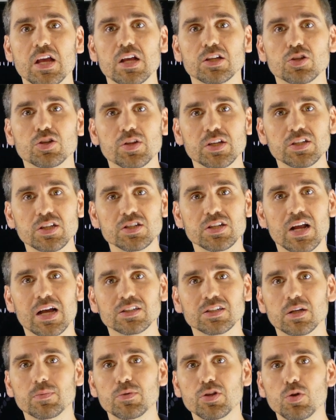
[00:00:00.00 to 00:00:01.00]
So this is not
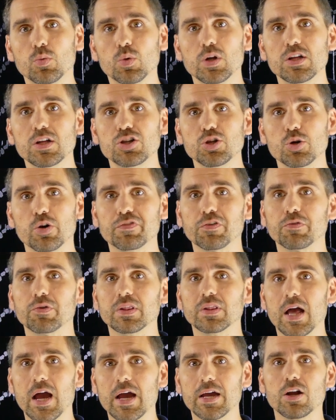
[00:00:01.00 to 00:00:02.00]
something you want to do. If you're
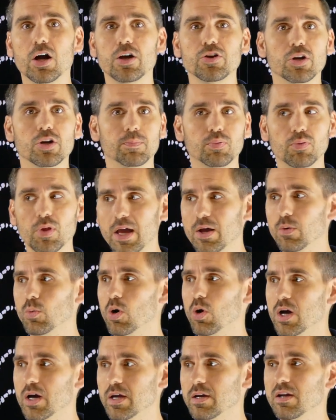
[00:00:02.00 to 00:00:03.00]
relying on your Play
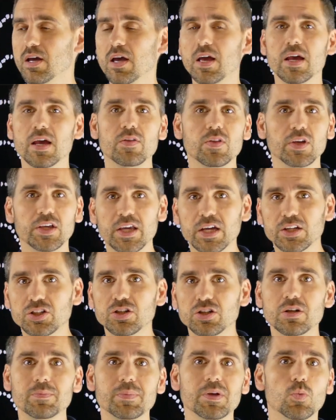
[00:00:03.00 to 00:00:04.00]
1 in the
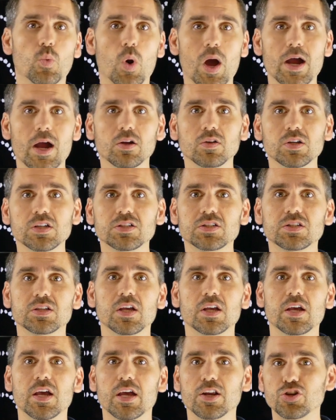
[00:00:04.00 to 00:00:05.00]
kitchen to be wireless
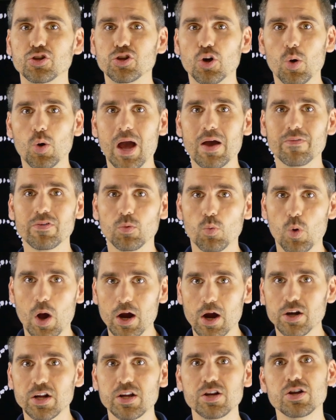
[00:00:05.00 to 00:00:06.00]
and you don't have it
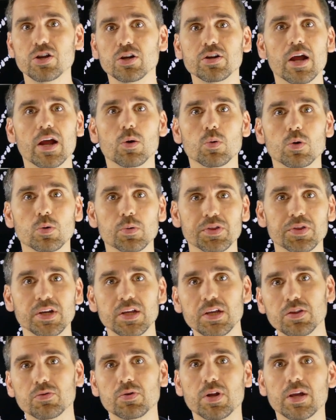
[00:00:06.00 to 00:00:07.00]
wired into your network with an
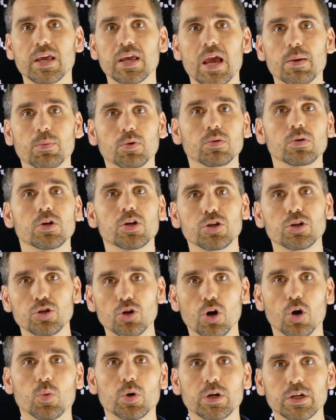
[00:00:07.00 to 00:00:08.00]
Ethernet cable, you
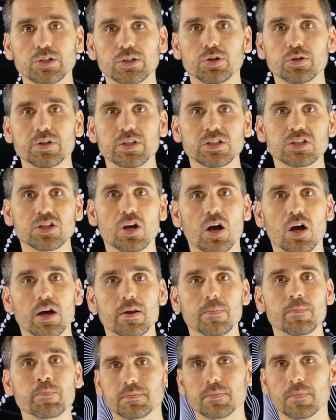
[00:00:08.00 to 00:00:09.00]
don't want to turn this
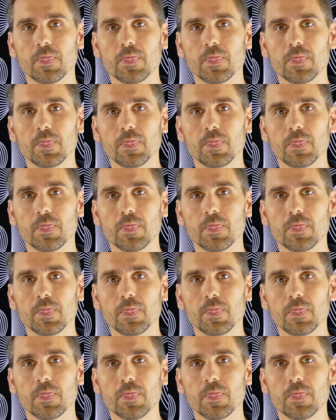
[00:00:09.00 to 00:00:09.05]
on.